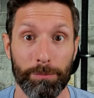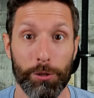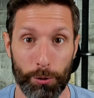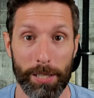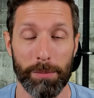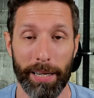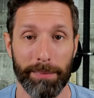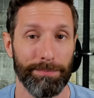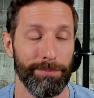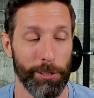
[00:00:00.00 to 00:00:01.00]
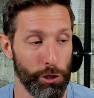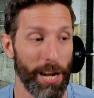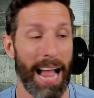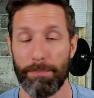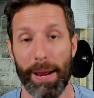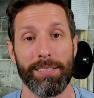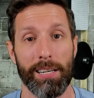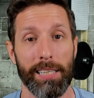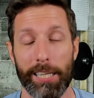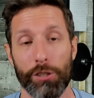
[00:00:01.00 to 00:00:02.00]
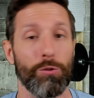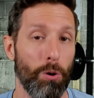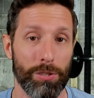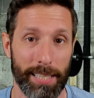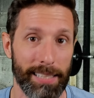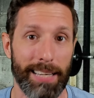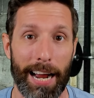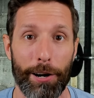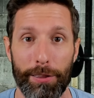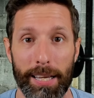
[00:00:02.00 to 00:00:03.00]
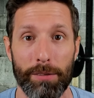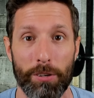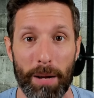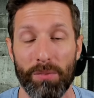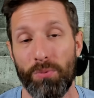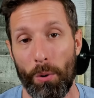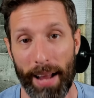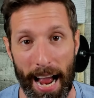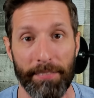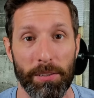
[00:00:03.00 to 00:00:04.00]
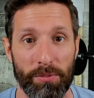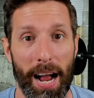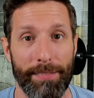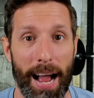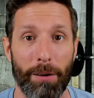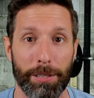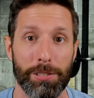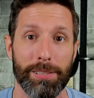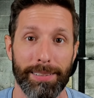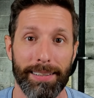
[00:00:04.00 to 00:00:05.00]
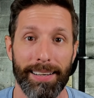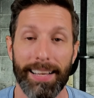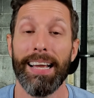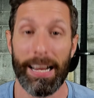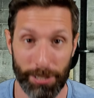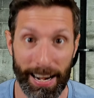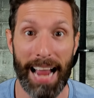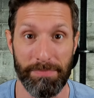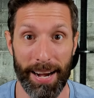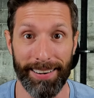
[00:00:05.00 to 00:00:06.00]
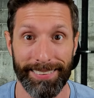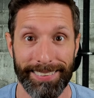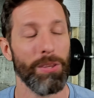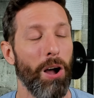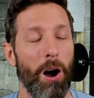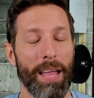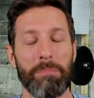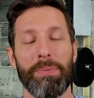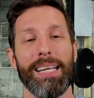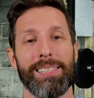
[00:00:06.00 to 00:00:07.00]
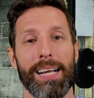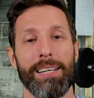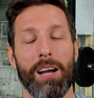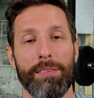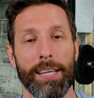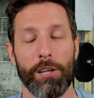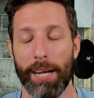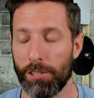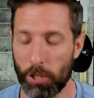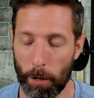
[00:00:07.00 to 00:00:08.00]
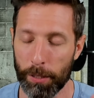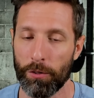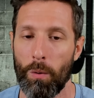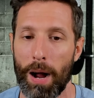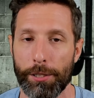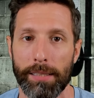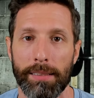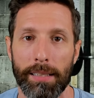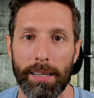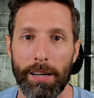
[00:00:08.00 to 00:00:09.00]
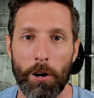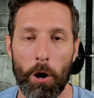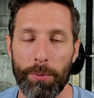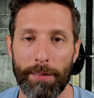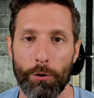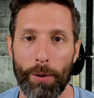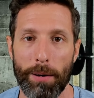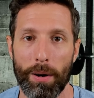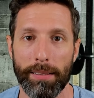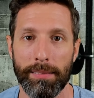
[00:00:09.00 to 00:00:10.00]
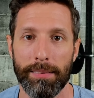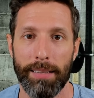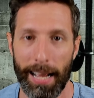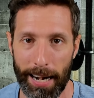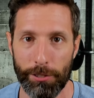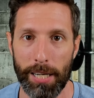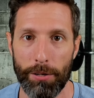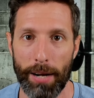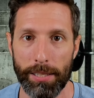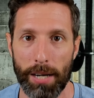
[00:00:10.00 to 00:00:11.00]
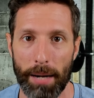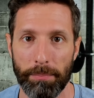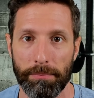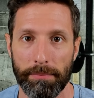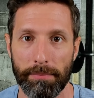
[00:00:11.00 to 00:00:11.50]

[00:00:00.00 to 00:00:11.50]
Trust me. Chat basically controls the entire thing for about four and a half to five hours. It's a nightmare. But with all that being said, y'all, thank you guys so much for watching. Hope you have a great one, and I'll see you next time.